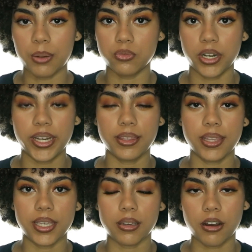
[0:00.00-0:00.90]
I'm wearing
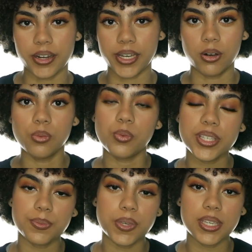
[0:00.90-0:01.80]
the Ardell
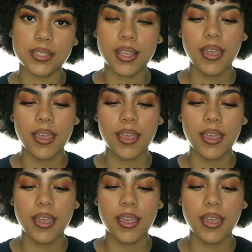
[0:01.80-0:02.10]
Wispies,